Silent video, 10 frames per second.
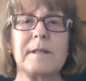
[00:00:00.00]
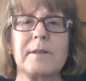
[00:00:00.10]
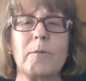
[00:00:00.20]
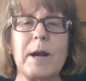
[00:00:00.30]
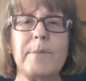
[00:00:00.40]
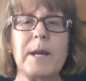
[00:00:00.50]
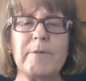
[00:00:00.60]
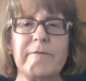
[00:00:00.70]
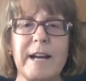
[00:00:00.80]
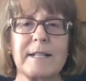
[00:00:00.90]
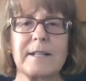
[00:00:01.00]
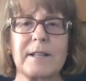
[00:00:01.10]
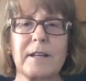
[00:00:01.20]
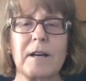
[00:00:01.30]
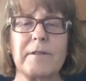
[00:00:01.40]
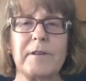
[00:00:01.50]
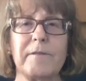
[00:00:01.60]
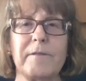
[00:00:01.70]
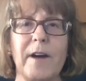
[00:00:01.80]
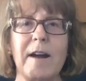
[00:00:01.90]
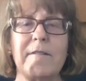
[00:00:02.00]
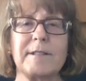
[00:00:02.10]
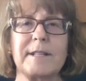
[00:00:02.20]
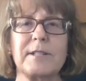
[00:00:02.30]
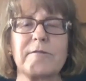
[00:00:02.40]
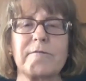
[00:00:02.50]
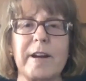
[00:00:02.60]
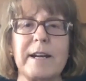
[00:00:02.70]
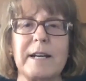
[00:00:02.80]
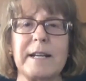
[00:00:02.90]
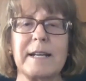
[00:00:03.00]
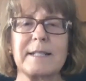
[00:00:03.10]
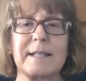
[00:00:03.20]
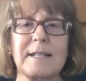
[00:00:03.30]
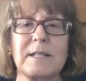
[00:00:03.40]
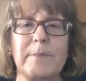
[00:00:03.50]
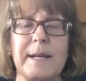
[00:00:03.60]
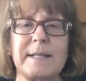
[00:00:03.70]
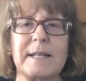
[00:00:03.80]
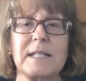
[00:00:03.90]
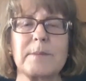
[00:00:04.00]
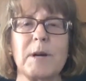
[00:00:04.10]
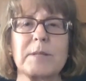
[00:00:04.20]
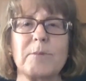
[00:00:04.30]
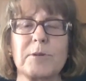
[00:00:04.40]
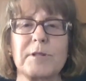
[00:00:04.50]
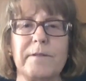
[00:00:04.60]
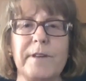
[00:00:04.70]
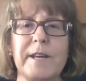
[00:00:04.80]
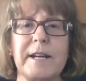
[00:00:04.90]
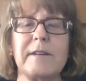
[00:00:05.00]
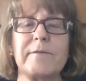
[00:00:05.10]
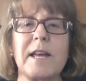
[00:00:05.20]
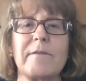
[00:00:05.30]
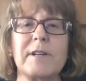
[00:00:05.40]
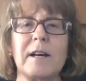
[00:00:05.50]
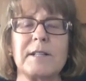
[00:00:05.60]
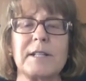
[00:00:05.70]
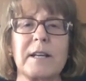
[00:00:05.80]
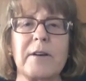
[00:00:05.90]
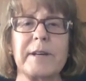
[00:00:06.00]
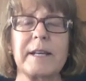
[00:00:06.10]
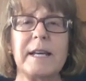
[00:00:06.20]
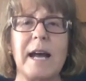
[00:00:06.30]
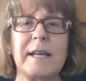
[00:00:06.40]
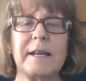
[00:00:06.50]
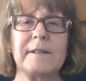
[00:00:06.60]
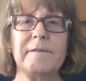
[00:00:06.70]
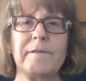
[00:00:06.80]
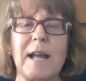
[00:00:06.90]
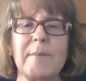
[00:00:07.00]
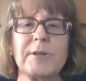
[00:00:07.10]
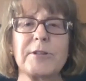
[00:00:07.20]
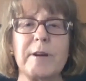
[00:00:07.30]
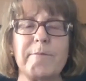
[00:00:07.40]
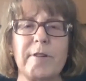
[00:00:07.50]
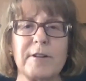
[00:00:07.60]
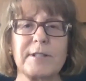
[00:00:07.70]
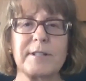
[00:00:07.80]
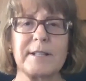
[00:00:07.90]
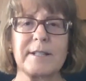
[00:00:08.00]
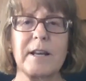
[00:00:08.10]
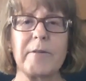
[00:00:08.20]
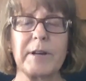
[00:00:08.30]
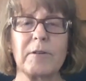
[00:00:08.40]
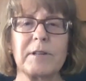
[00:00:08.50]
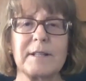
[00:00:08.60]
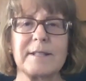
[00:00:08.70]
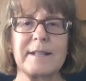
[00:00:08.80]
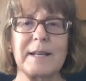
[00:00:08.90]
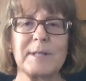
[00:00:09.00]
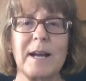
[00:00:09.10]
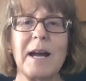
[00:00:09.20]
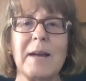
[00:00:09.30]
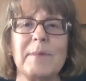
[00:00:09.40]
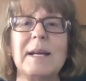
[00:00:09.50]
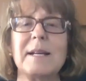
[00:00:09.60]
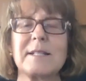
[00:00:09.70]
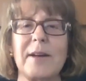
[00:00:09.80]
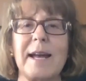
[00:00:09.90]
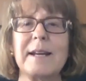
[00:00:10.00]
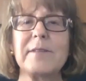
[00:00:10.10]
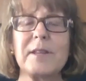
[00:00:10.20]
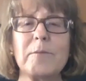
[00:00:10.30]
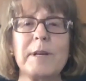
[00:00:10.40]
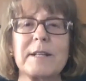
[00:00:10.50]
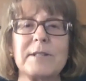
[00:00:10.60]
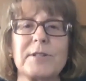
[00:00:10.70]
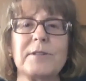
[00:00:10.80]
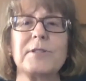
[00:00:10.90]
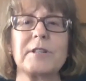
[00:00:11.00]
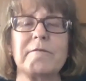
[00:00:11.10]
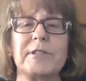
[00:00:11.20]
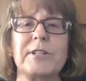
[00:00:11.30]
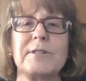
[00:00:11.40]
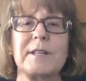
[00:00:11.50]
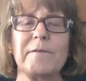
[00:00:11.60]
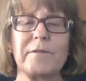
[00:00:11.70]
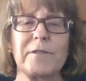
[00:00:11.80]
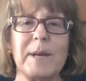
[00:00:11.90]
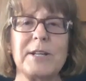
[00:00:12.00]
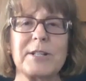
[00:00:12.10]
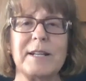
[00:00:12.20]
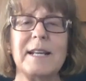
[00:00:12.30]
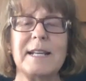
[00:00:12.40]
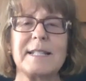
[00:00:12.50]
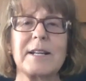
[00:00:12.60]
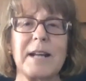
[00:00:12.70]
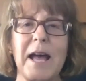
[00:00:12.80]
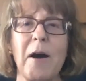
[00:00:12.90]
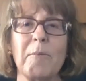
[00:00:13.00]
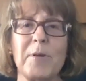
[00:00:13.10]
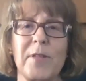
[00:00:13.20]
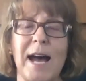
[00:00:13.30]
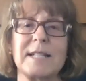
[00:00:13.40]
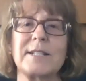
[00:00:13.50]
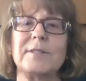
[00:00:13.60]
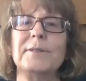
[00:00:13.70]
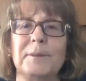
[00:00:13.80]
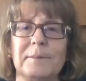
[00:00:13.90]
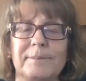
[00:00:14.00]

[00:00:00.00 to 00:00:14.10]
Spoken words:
the way people react to the COVID virus is greatly exacerbated. It's much more severe if they have an undergoing inflammatory process going on at the same time. So anything we can do to reduce inflammation is going to help with that too.